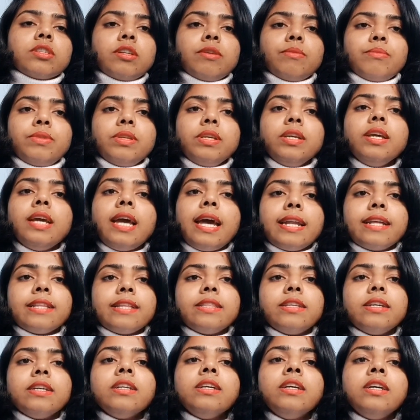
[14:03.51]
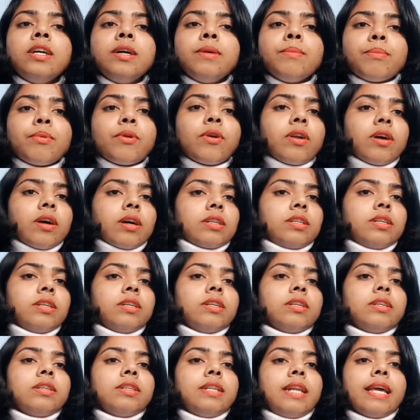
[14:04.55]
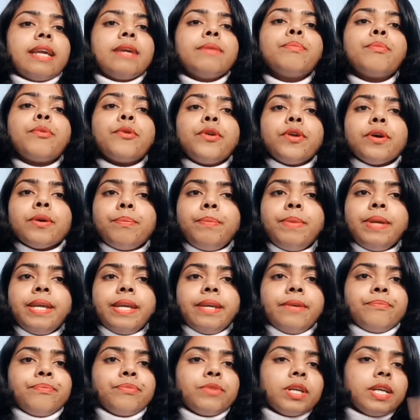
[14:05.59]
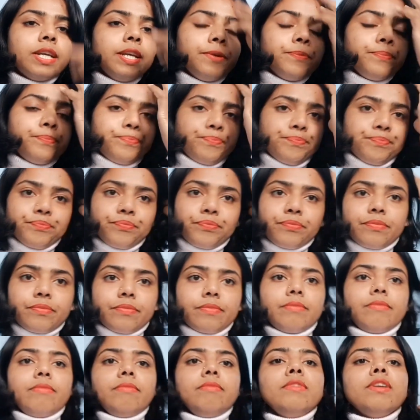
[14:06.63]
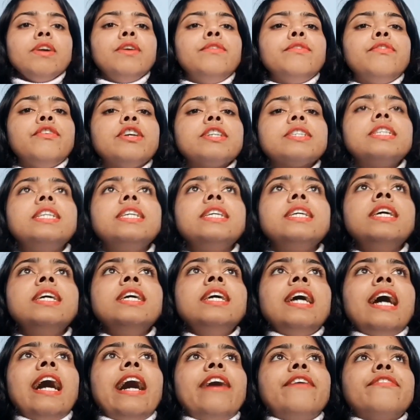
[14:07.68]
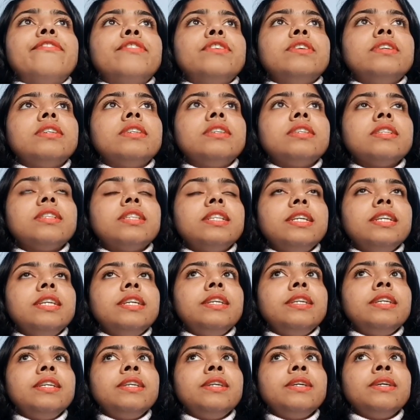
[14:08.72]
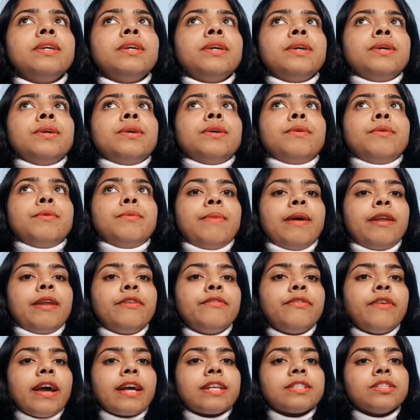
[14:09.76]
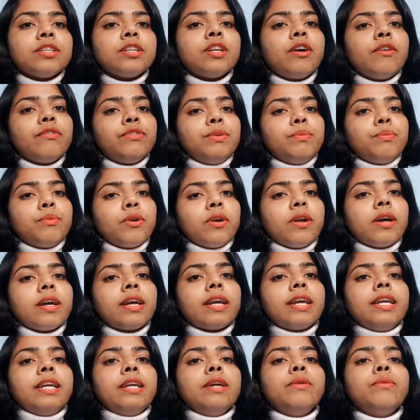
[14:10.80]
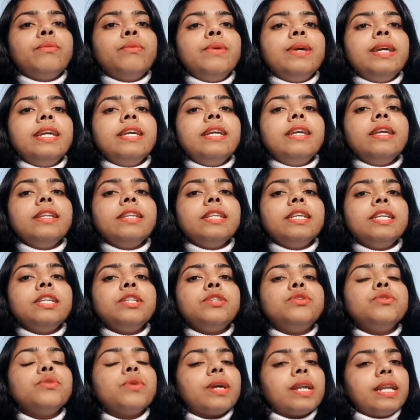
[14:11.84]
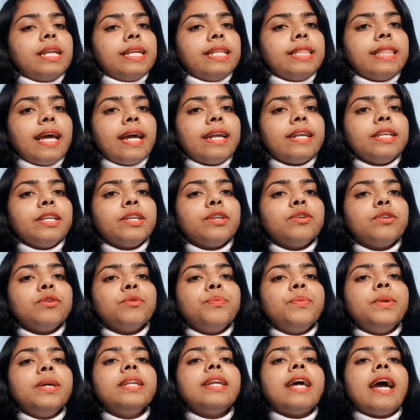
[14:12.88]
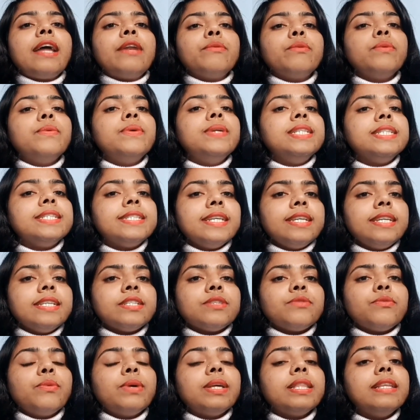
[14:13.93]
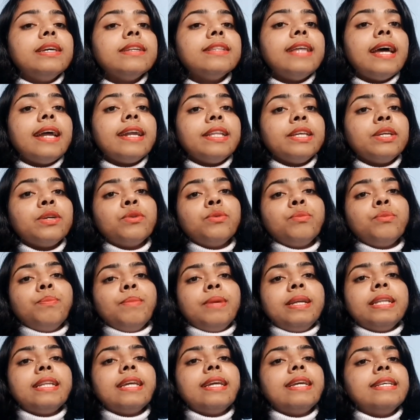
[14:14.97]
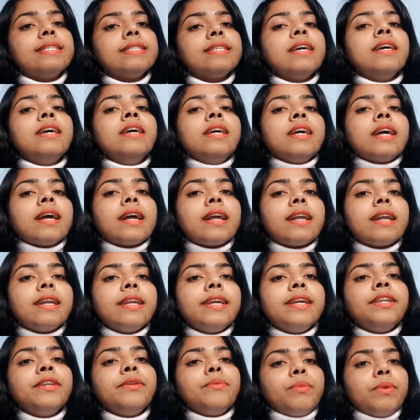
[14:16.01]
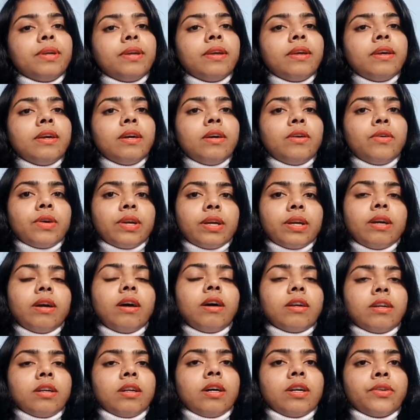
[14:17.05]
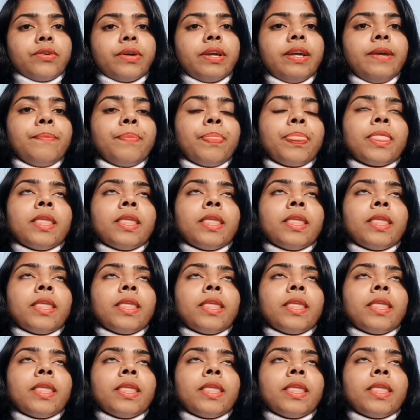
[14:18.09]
of the another product, like product B. Okay, firstly, after the manufacture of the product A, we need to clean that equipment, and we will test whether that equipment is cleaned or not. Okay,